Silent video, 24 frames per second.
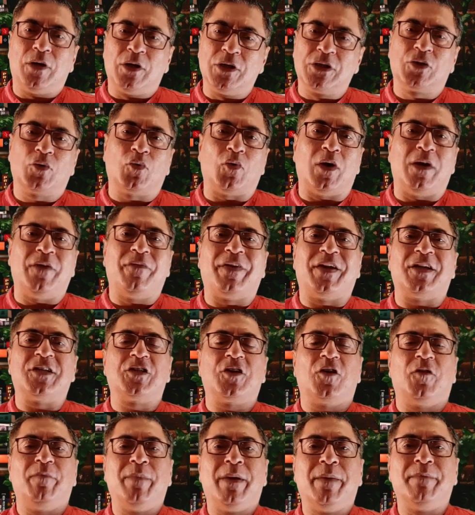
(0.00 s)

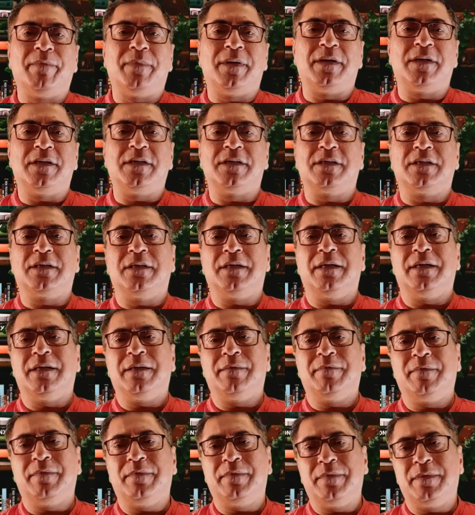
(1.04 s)
disqualification of members,
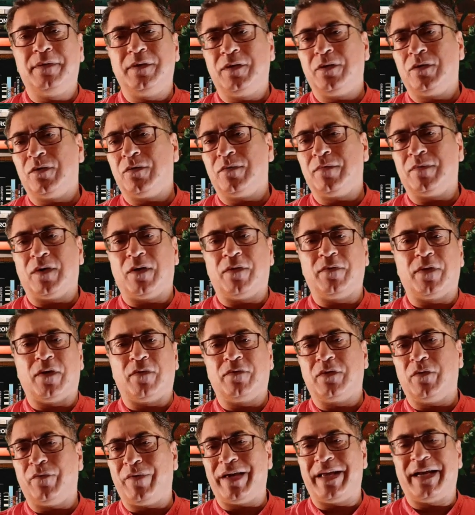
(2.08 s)

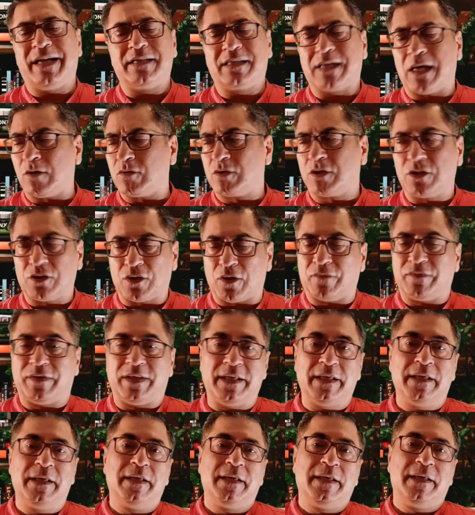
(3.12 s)
of the various houses of
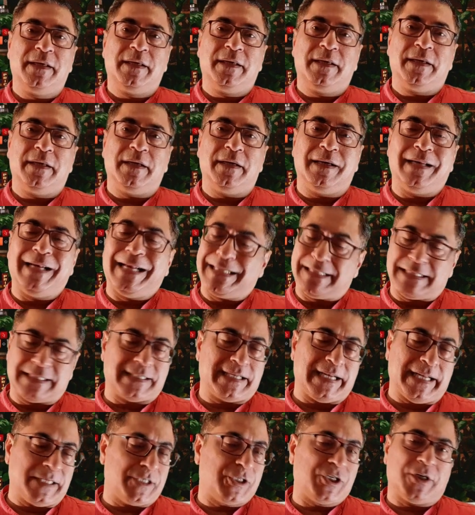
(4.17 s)
the
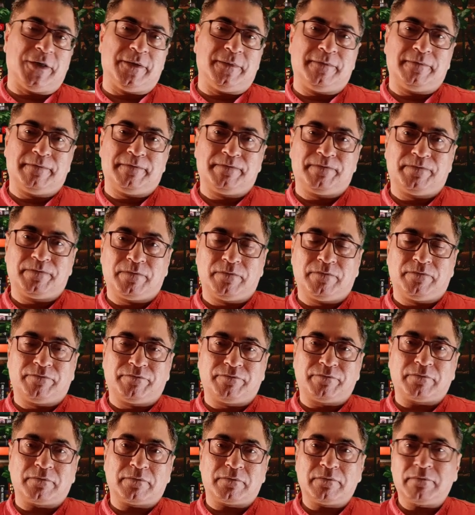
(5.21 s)
legislature.
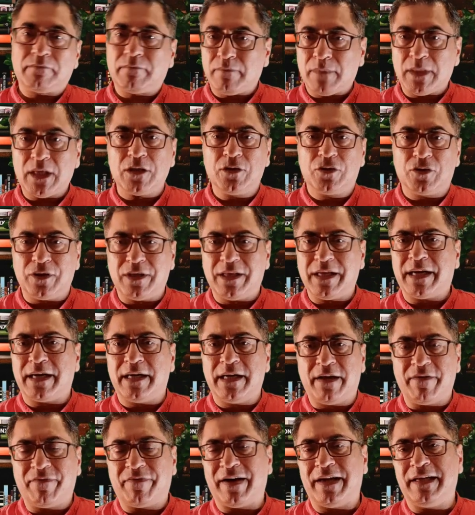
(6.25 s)
So they
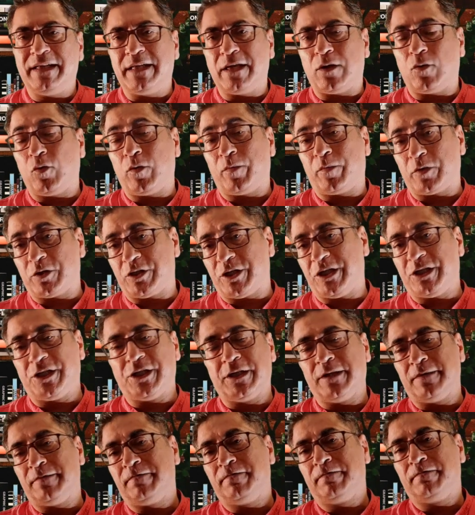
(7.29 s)
can define their own
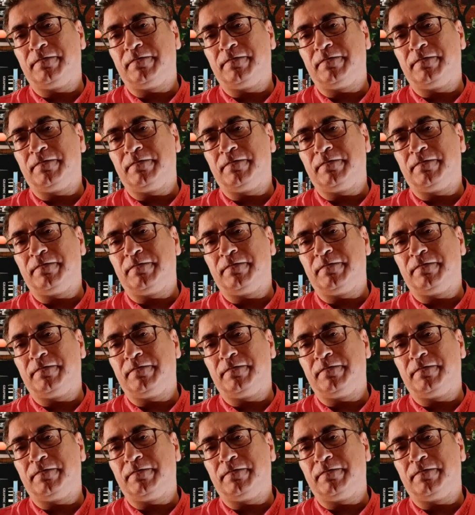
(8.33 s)
procedure.